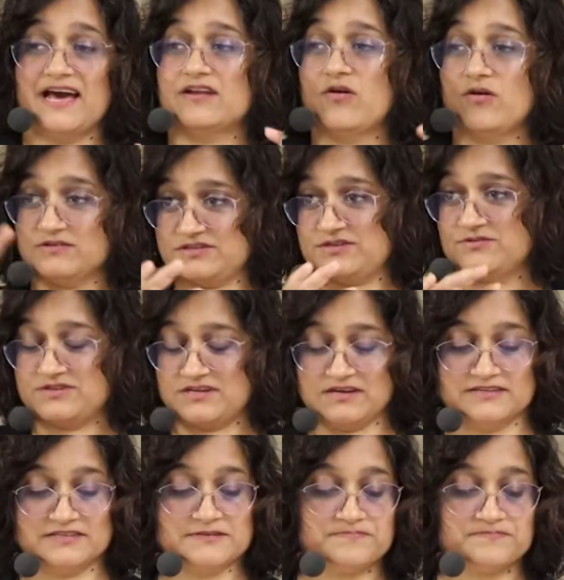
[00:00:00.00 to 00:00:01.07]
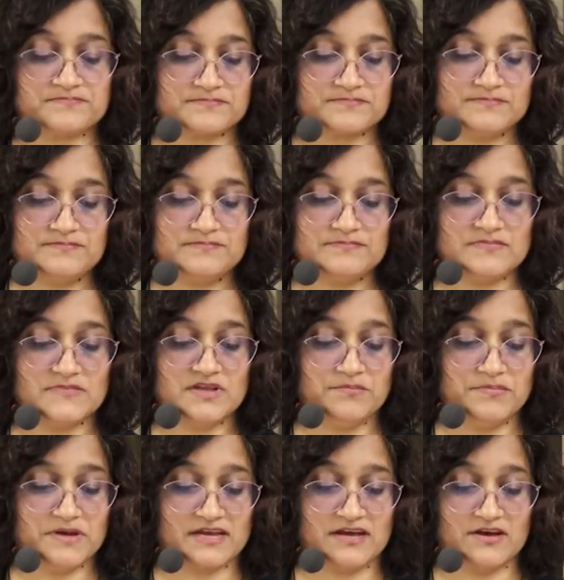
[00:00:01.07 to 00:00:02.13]
also does
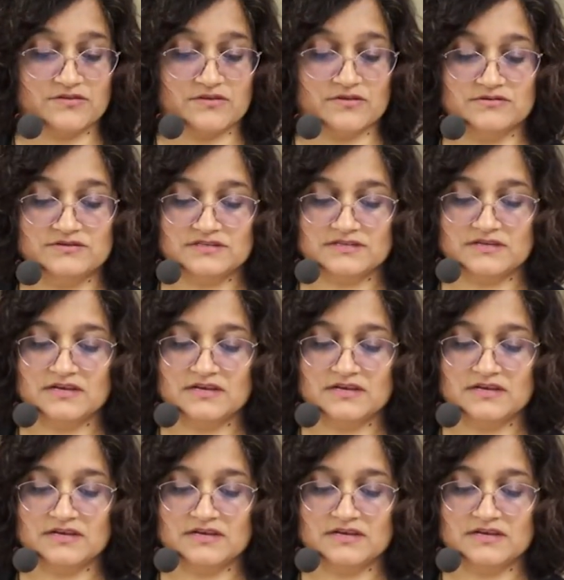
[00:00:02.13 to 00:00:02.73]
pick out those.